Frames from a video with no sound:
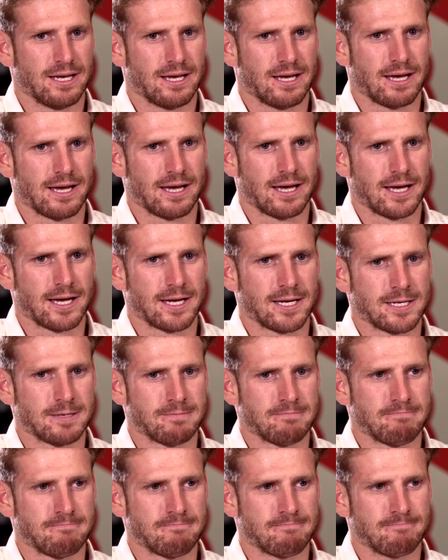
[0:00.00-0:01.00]

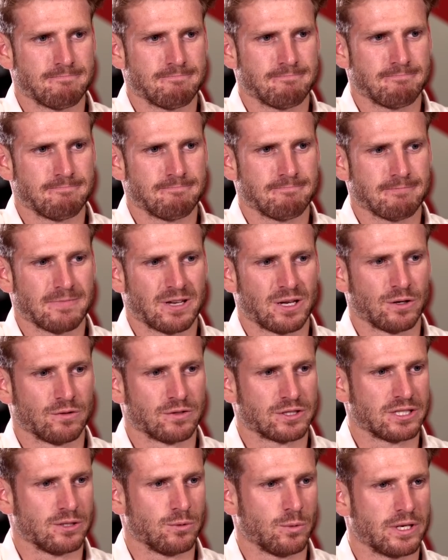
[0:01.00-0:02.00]
And
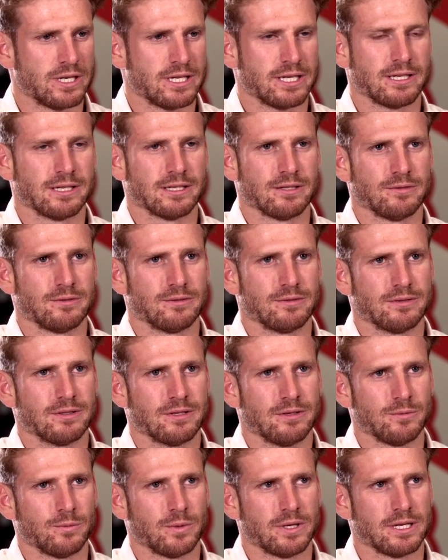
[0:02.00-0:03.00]
obviously winning
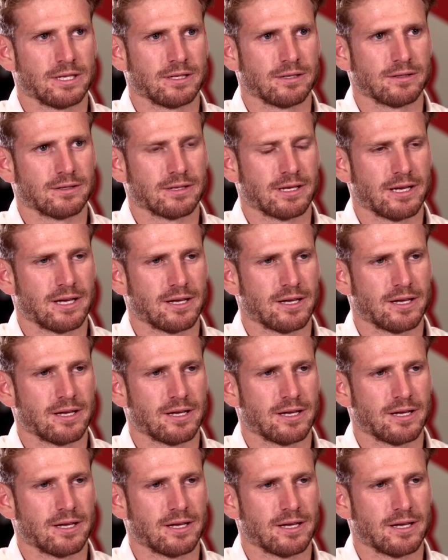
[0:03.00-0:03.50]
and winning